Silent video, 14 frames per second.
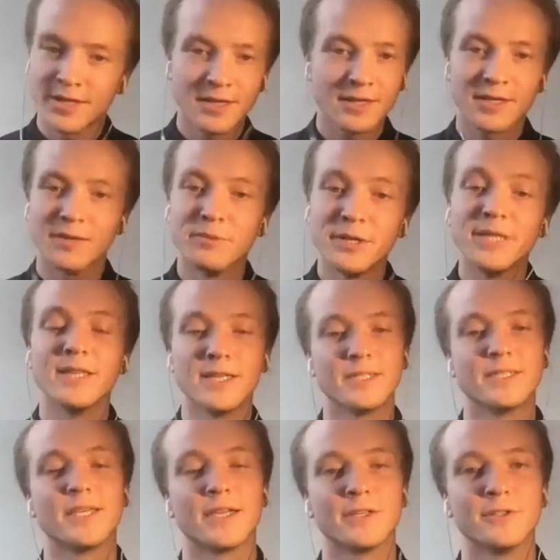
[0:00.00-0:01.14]
completely
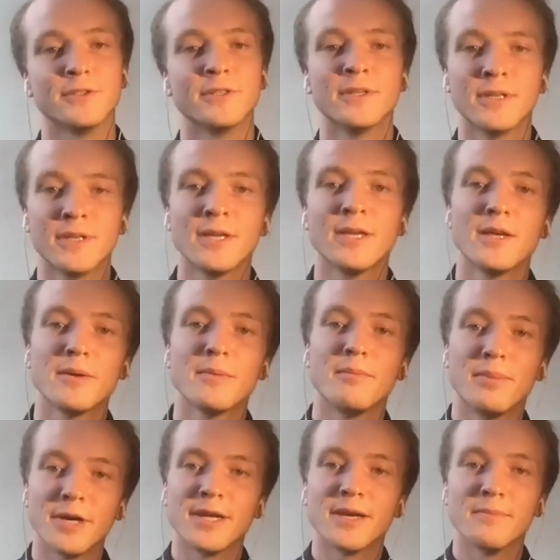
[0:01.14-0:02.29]
entangled.
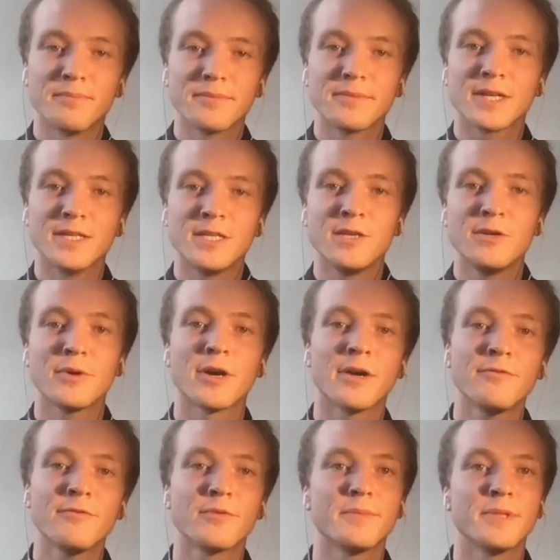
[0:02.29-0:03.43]
But continuing on
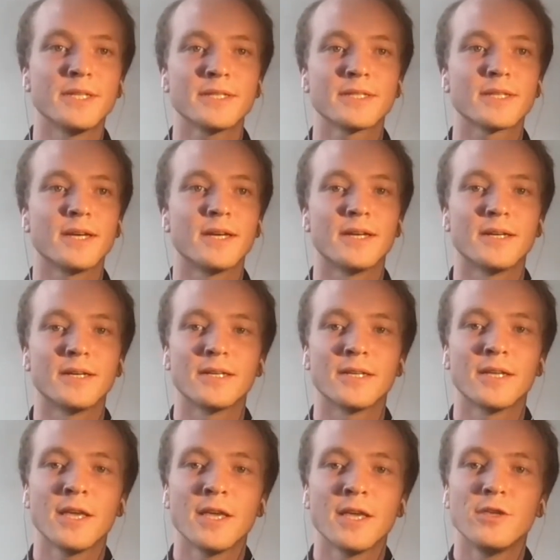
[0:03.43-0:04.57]
from this,
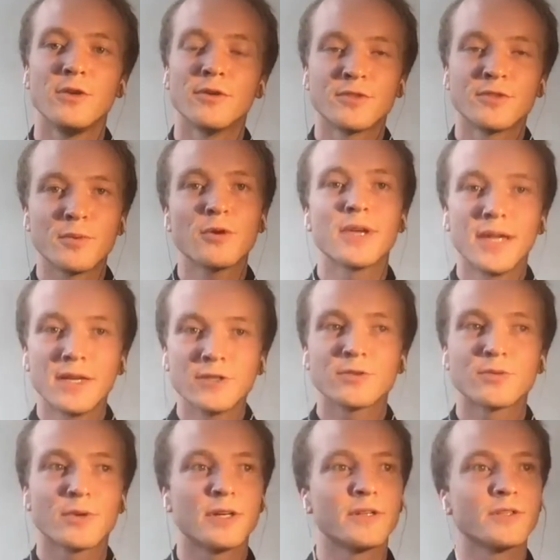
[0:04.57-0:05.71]
you have spoken
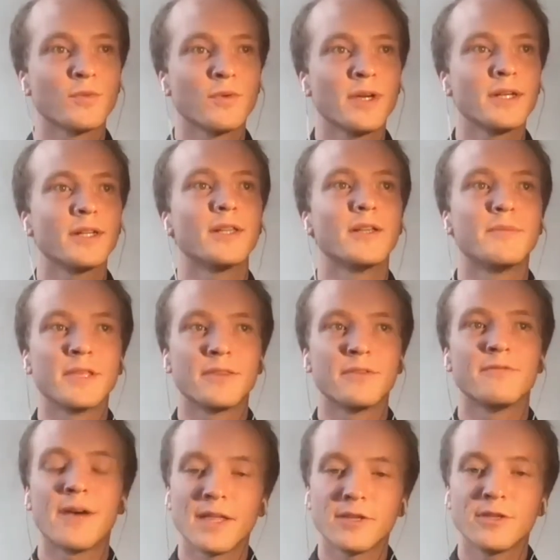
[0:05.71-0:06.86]
elsewhere as well about the
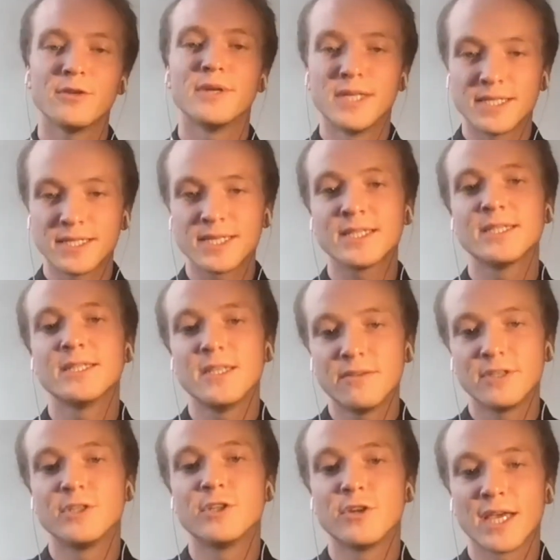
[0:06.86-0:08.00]
value and necessity of
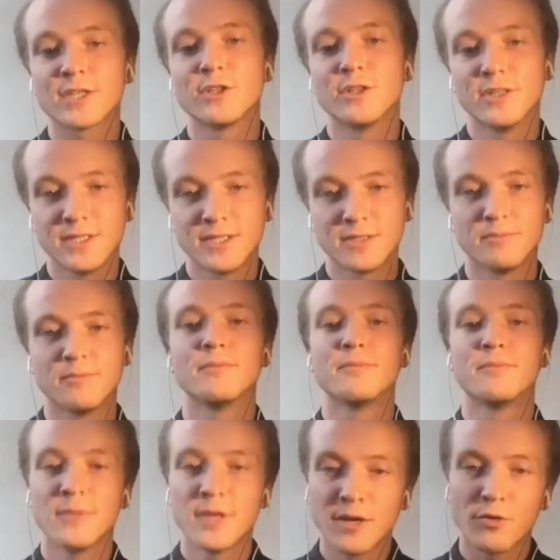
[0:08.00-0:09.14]
internationalism,
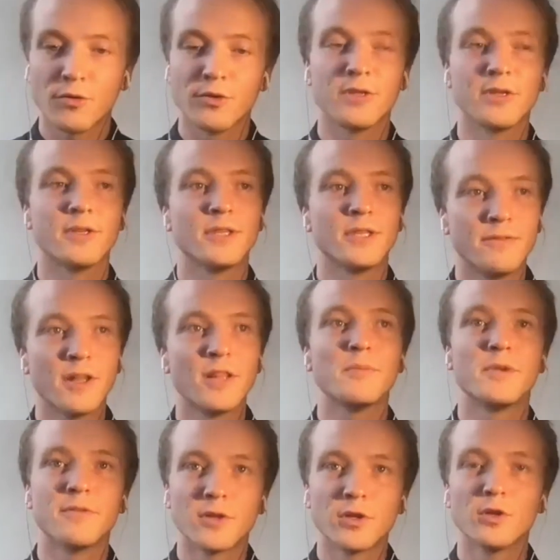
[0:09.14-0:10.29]
or the
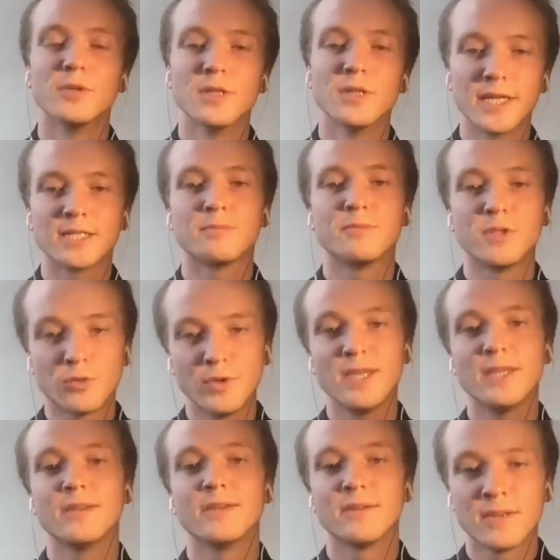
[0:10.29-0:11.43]
development of global links
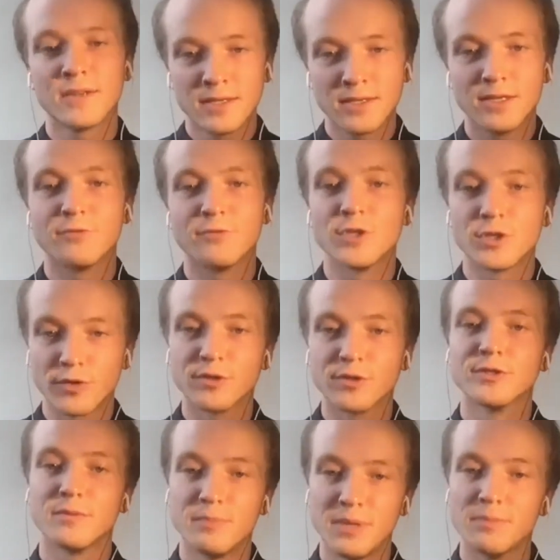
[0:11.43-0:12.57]
between different struggles
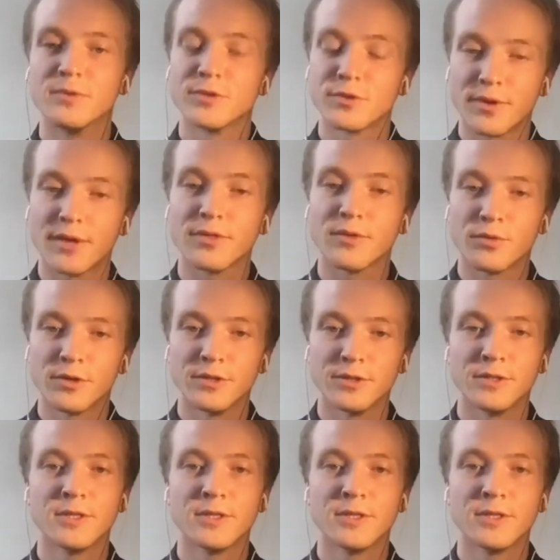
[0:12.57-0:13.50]
and peoples around the world,